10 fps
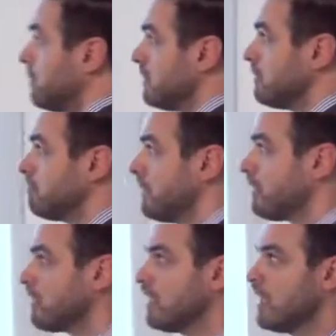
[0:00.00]
purine
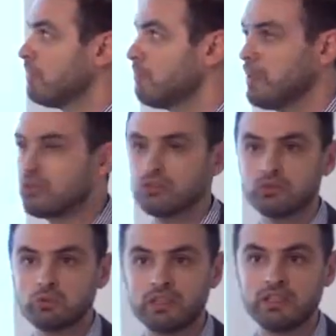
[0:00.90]

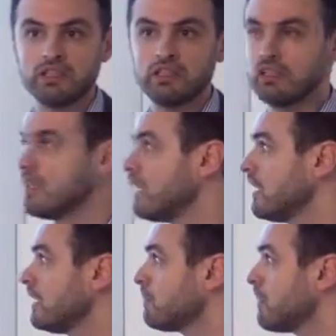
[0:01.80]
precursors were
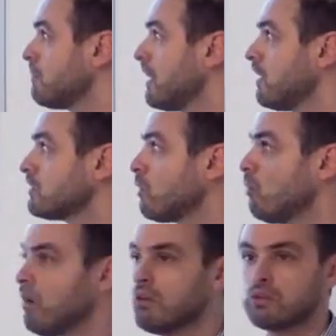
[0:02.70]
in the prebiotic
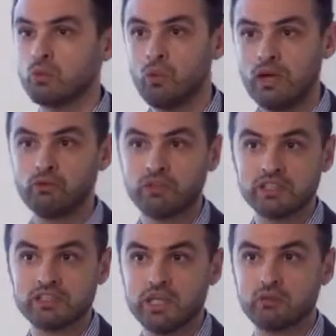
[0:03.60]
world were
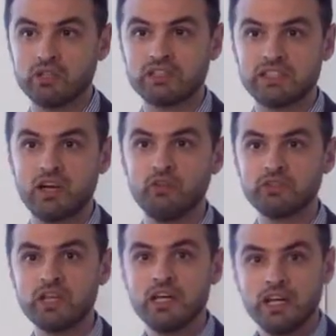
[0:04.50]
photostable
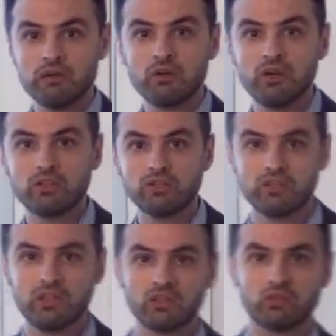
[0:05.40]
themselves, and I'm going to
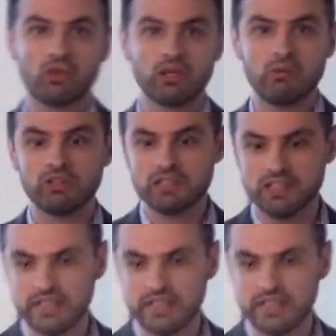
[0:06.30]
talk about this